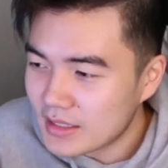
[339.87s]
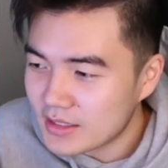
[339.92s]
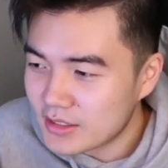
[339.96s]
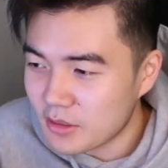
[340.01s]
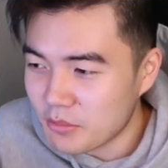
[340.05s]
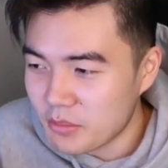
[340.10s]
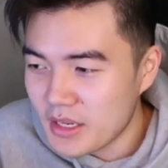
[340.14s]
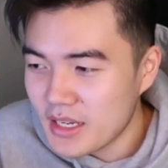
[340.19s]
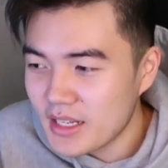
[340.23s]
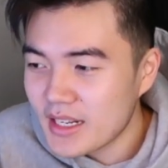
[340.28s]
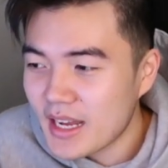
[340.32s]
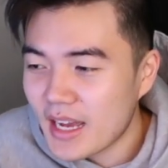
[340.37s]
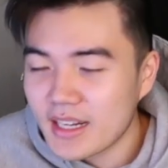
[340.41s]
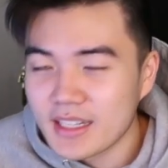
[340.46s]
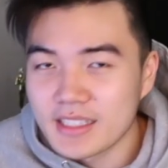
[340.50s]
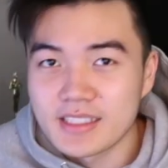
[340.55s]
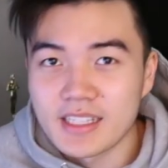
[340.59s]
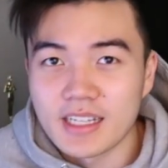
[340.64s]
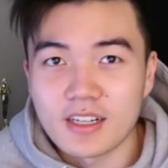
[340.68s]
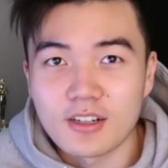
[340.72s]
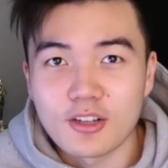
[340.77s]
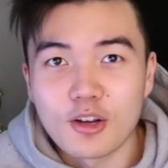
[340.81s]
to me, 9
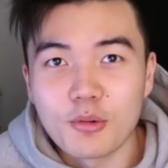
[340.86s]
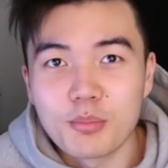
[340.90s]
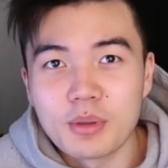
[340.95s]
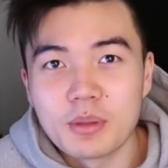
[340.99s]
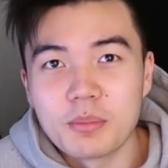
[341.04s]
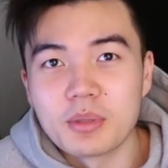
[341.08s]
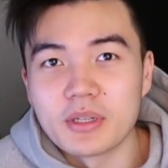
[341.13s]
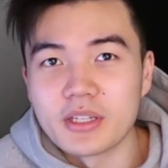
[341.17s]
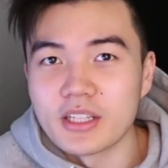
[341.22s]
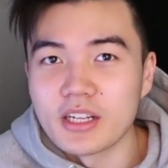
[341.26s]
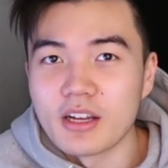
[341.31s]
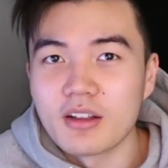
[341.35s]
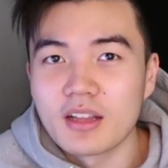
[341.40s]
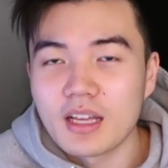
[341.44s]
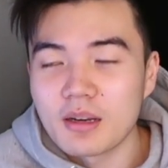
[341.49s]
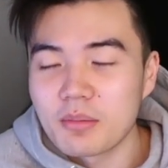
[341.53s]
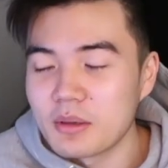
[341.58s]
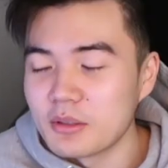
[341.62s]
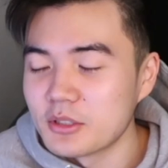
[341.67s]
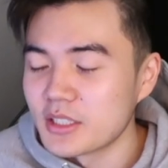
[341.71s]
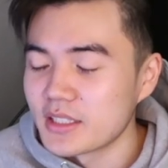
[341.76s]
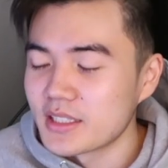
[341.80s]
and 10 are open, but you know, a lot
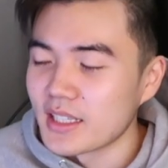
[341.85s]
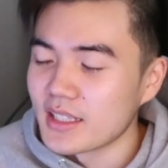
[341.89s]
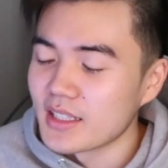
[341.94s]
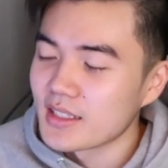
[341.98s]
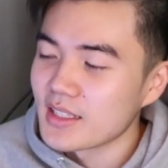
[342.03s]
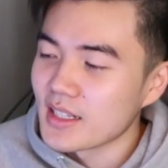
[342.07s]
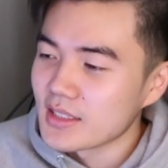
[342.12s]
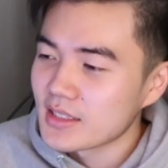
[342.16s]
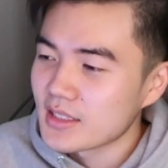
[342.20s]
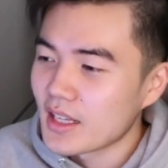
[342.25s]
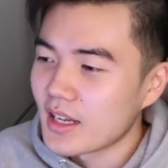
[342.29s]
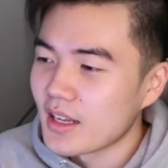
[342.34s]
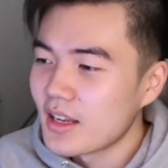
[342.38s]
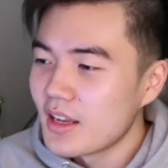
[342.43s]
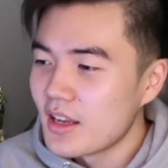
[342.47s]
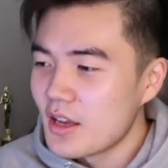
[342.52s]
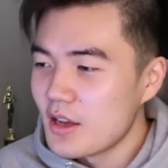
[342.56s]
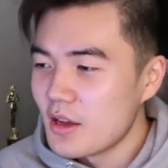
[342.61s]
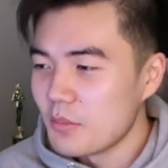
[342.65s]
of people just say the 10th slot.